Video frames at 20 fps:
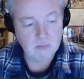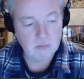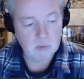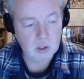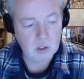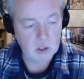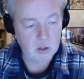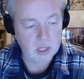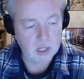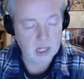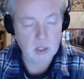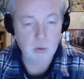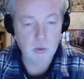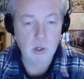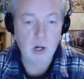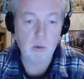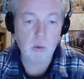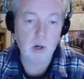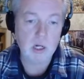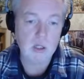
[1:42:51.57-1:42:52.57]
So that's
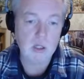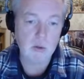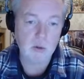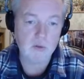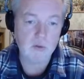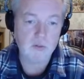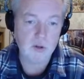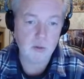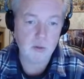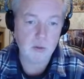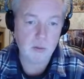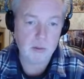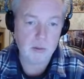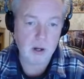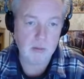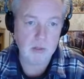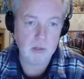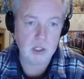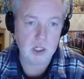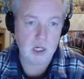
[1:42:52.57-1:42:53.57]
what I want to do with Philbo
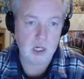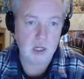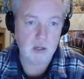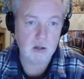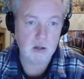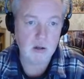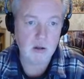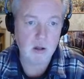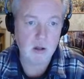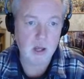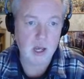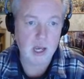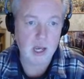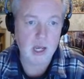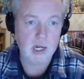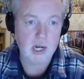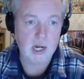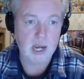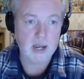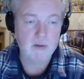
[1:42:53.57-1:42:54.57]
Publishing.
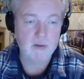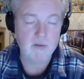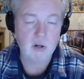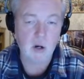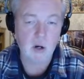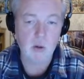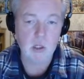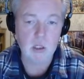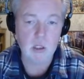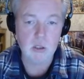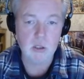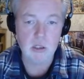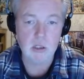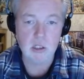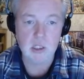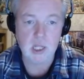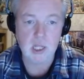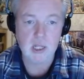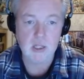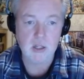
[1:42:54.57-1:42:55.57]
And I have no
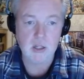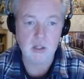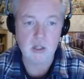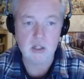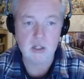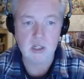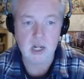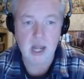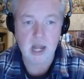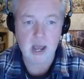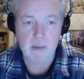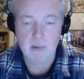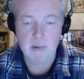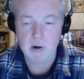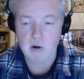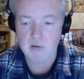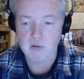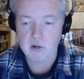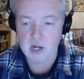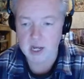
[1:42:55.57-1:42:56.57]
illusions that this is going to happen
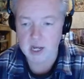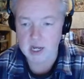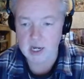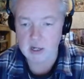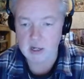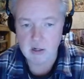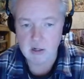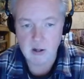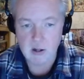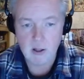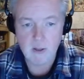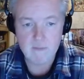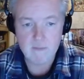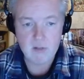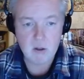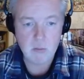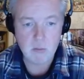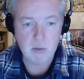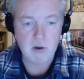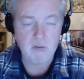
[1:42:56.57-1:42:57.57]
overnight.
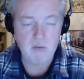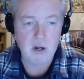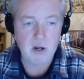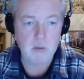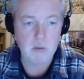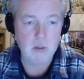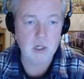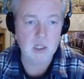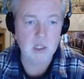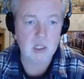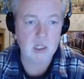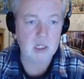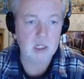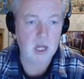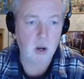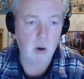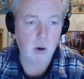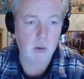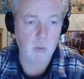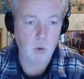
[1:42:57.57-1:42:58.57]
But if anybody sees
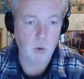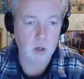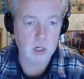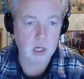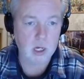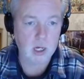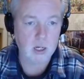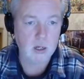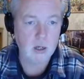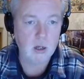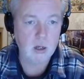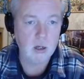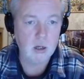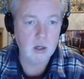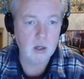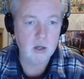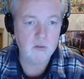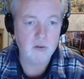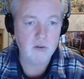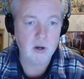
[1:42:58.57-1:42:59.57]
how I'm working,
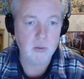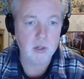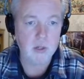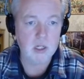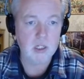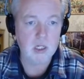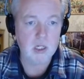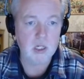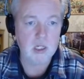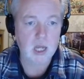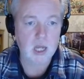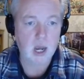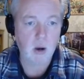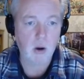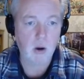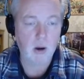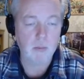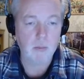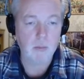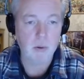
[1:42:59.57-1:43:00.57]
if anybody sees
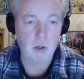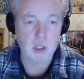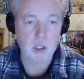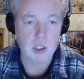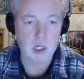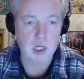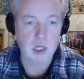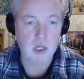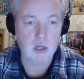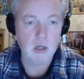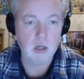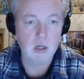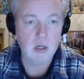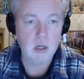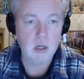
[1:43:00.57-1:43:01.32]
how I'm pushing